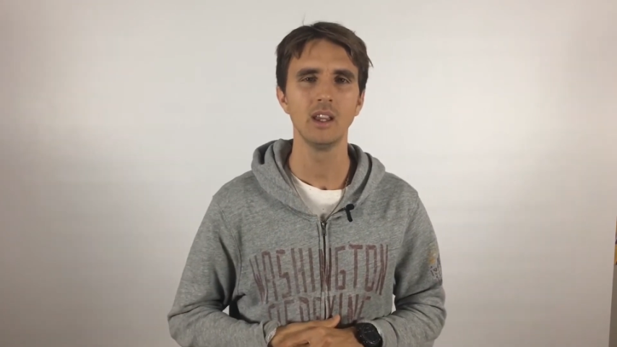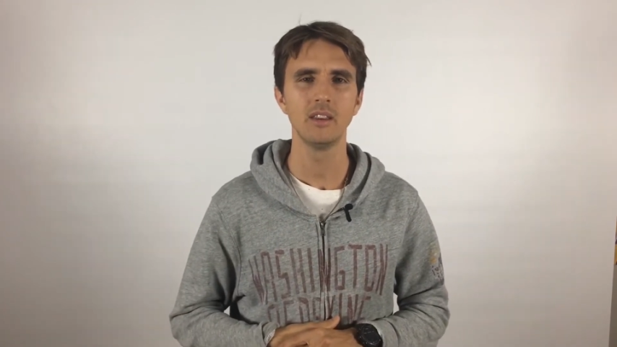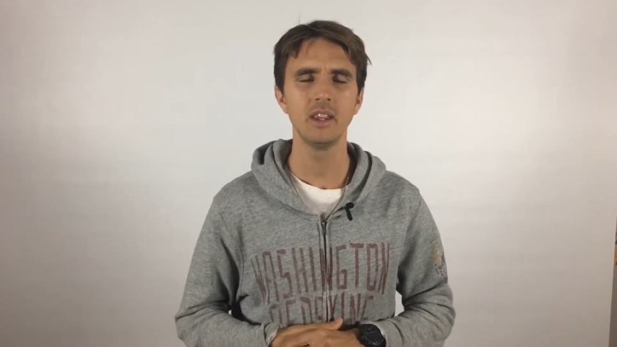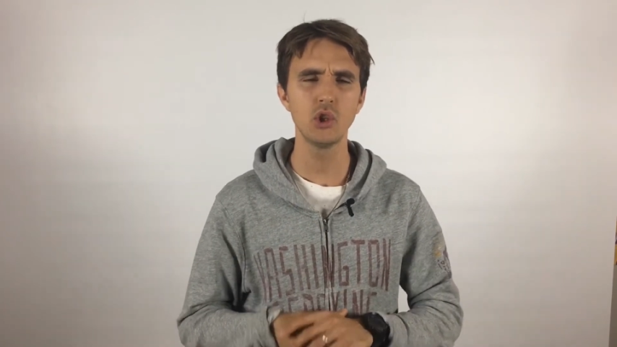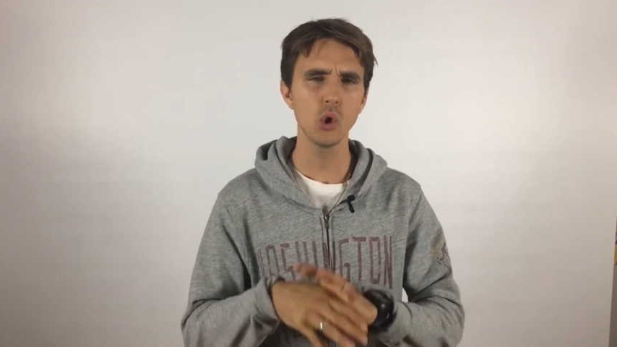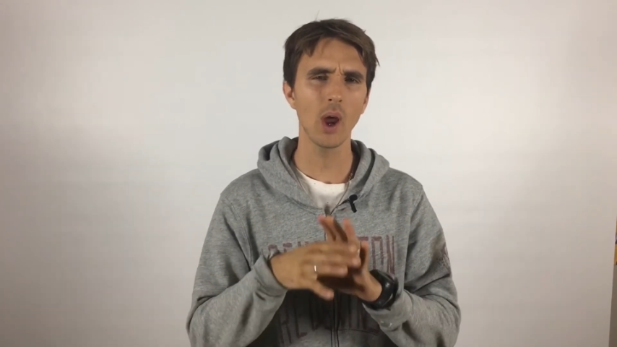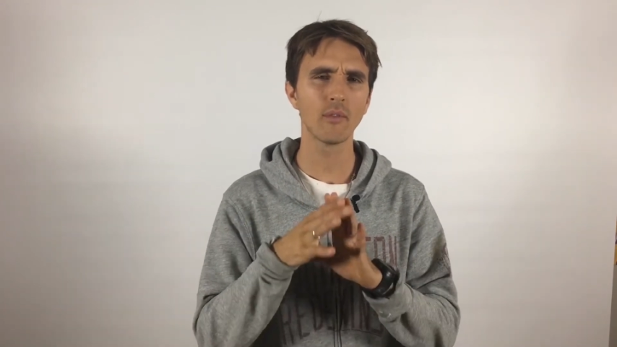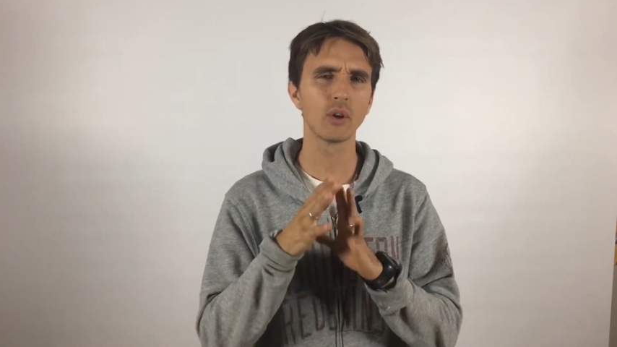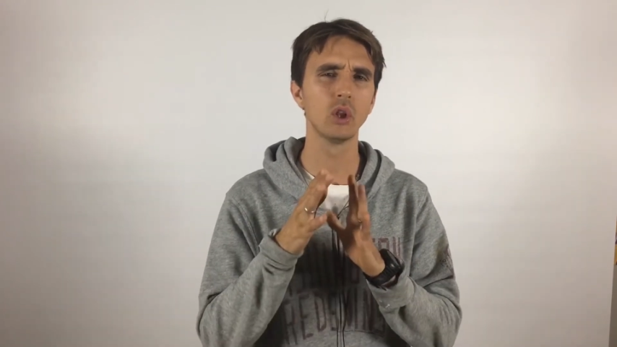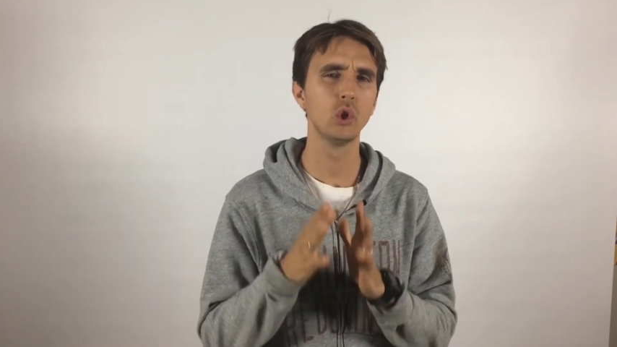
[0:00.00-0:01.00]
Did you
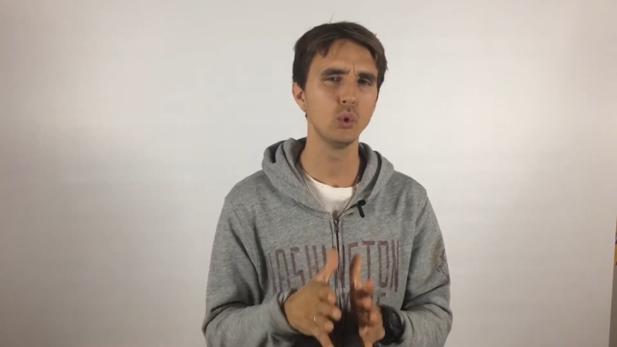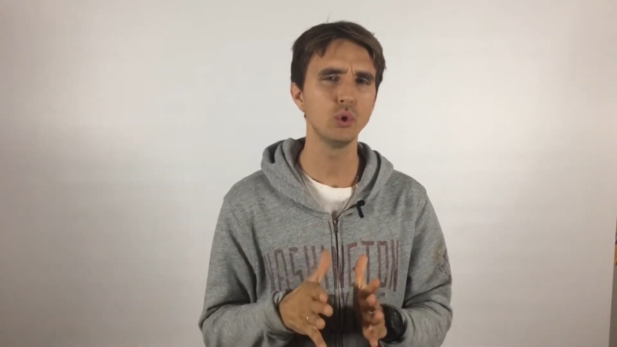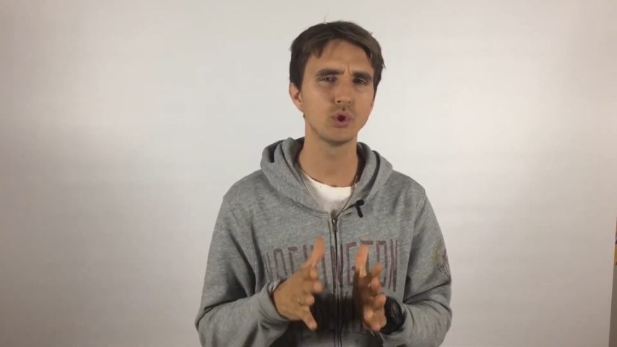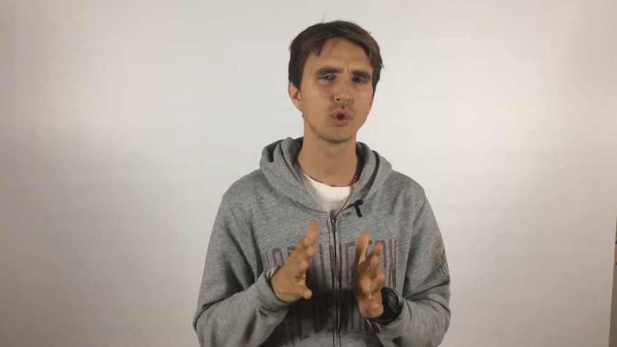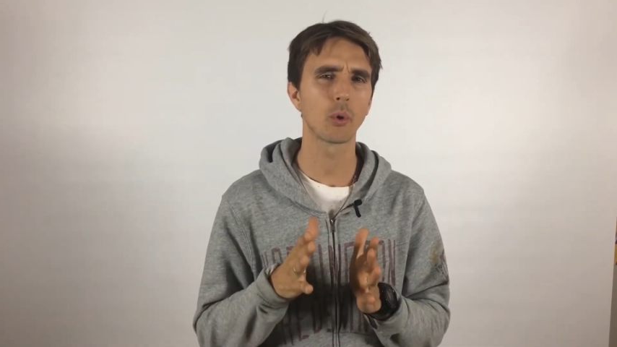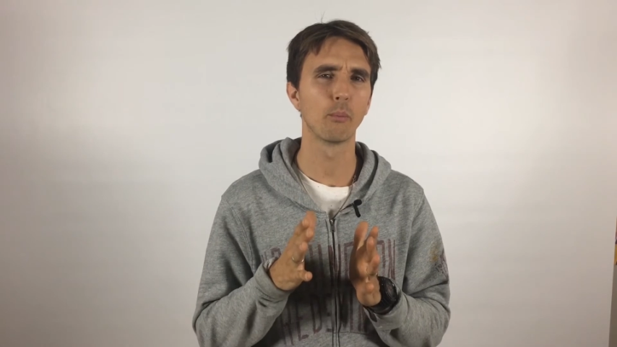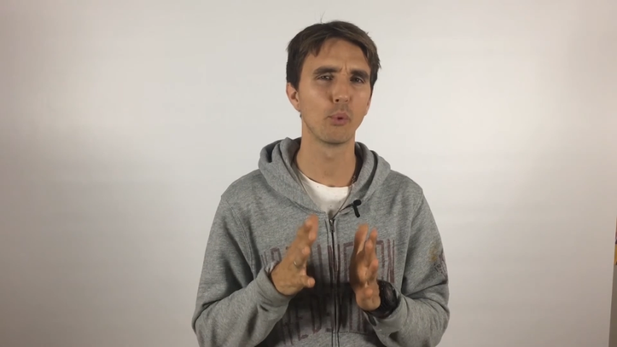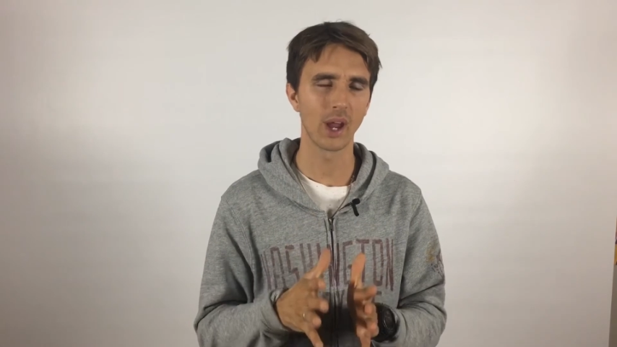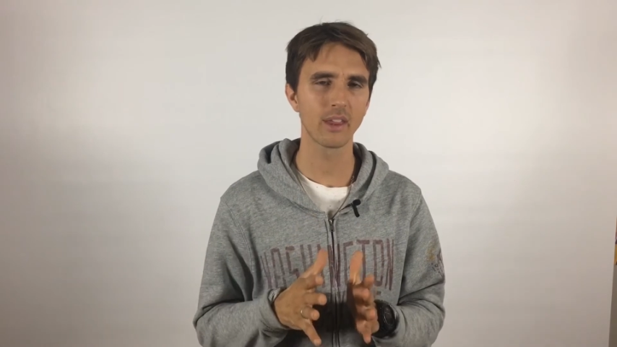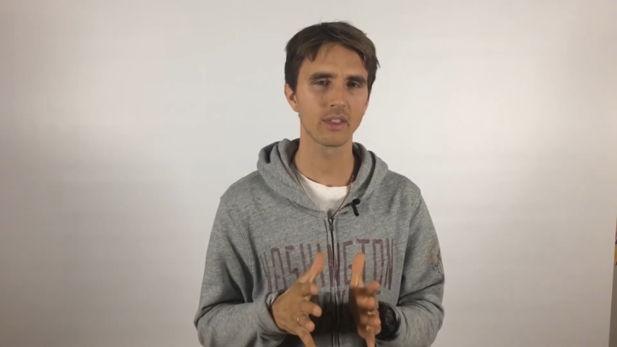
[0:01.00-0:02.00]
ever lose your
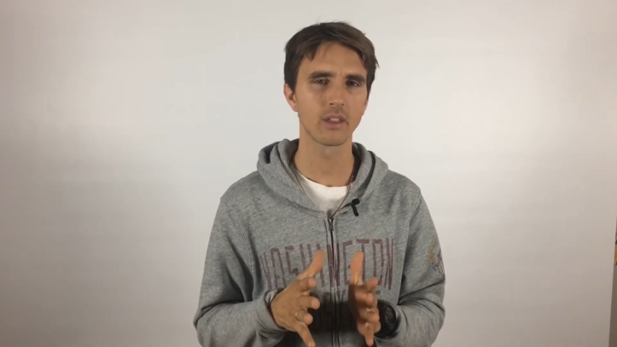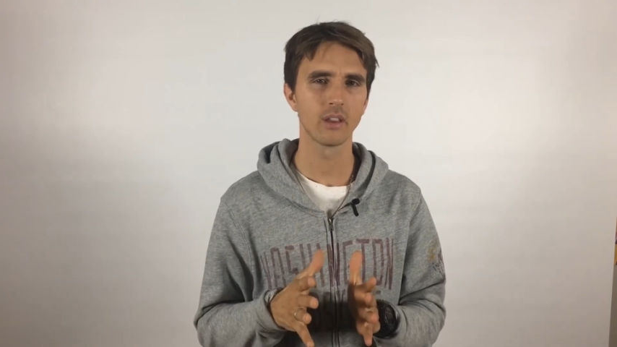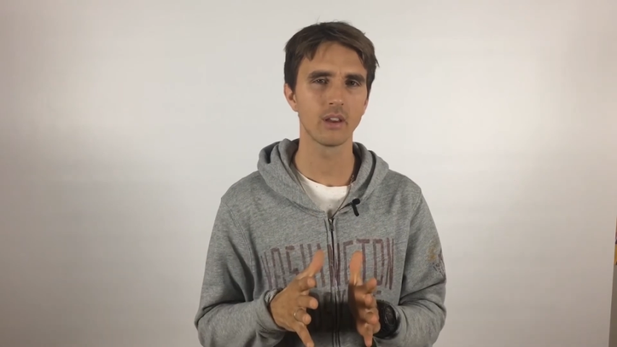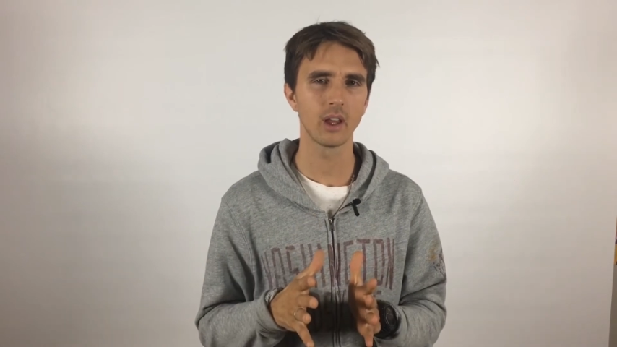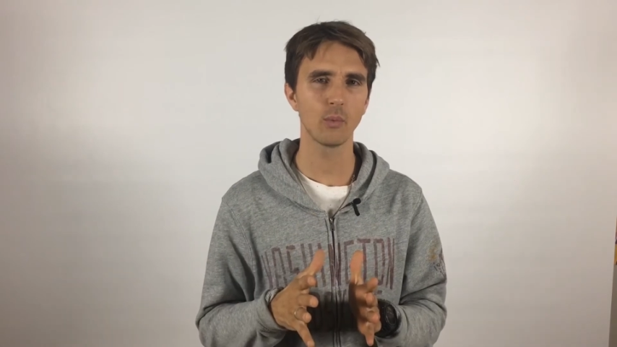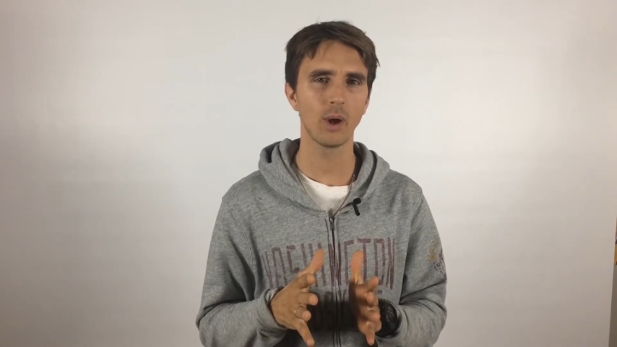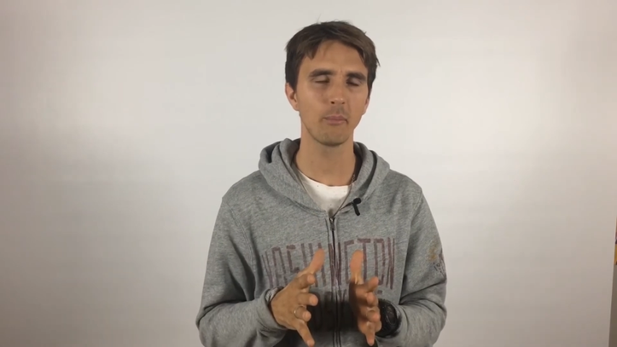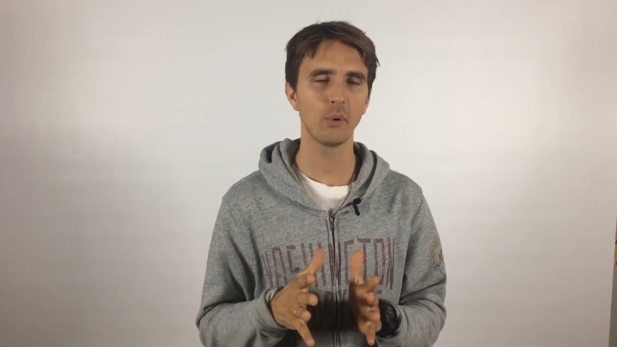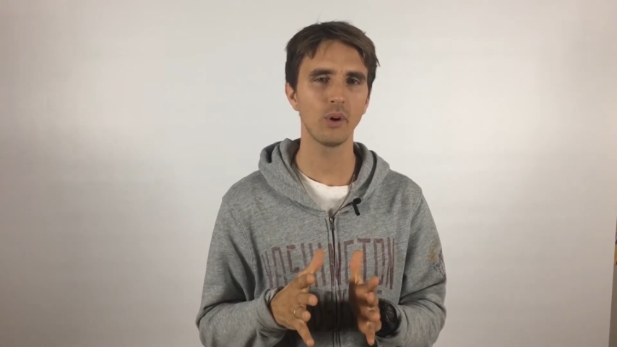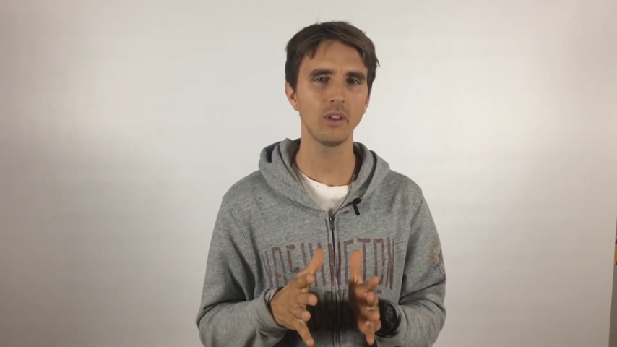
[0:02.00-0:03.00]
breath at one
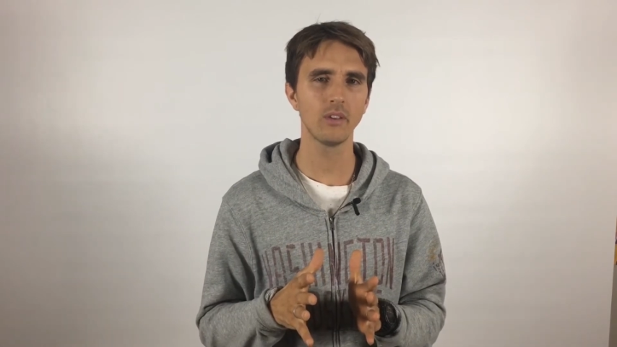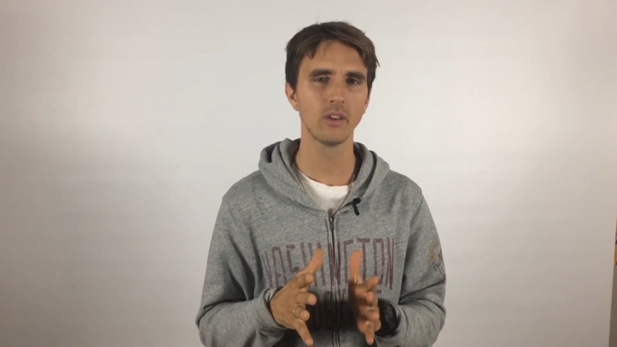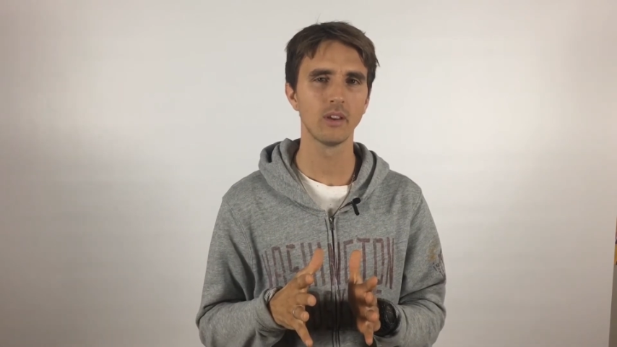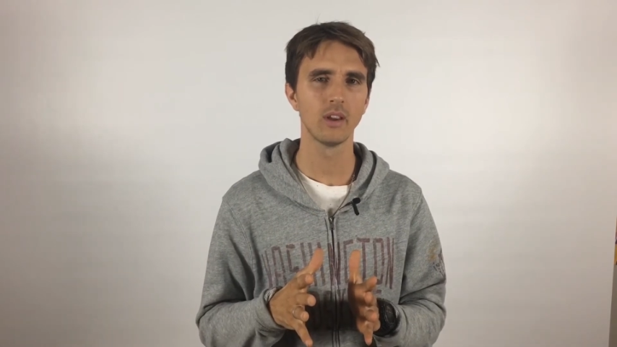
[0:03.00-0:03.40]
point?